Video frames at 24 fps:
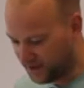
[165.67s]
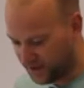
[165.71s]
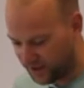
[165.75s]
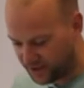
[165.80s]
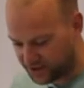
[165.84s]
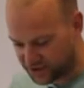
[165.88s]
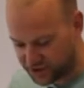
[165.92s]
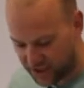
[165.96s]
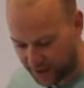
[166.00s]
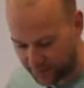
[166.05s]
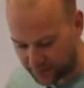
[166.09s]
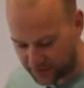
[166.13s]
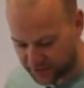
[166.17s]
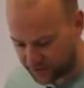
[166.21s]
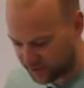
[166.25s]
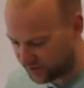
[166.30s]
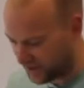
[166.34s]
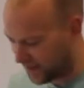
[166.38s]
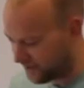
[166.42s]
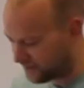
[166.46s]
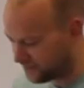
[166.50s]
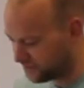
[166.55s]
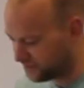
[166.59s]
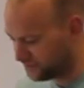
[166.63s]
And chapter
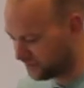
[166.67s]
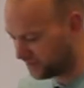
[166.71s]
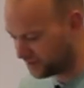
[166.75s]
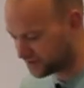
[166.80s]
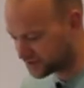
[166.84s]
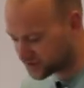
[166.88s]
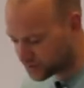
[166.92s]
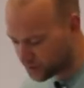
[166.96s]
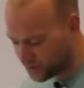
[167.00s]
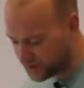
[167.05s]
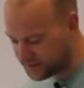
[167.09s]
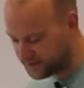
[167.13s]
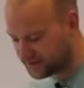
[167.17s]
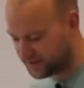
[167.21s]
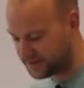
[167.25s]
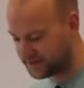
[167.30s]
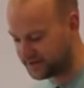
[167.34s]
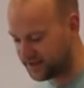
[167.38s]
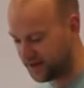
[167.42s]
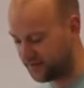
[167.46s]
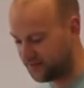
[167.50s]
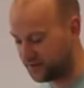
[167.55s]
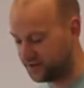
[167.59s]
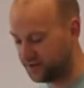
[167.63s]
11, verse
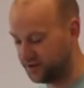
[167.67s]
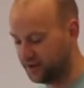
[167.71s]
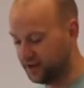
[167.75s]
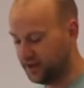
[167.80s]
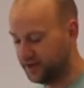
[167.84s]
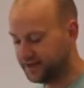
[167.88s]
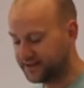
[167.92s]
27,